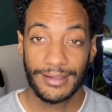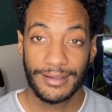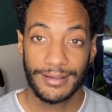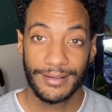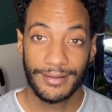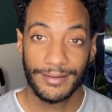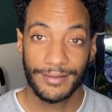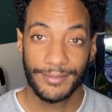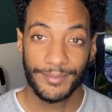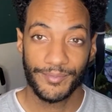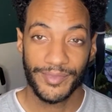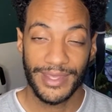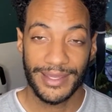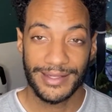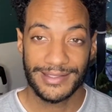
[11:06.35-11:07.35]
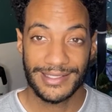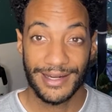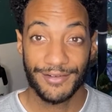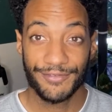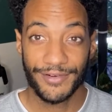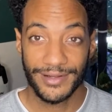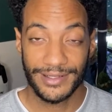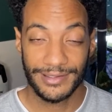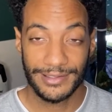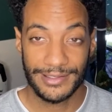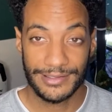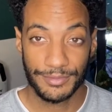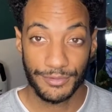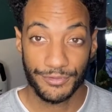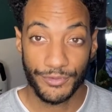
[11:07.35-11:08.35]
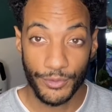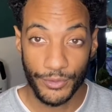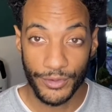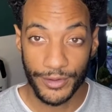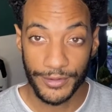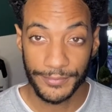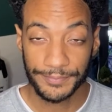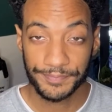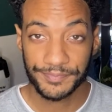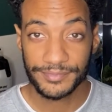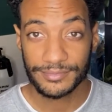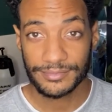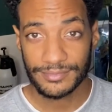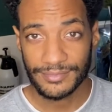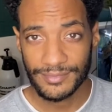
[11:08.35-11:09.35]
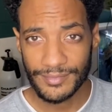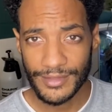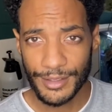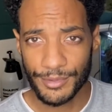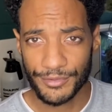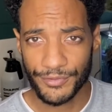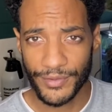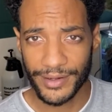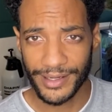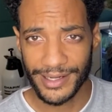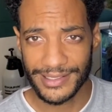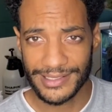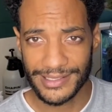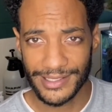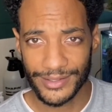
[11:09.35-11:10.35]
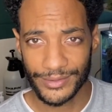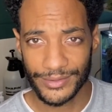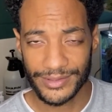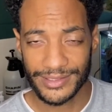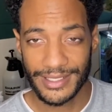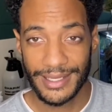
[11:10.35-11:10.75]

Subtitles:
And it's kind of funny because before I got Skittles,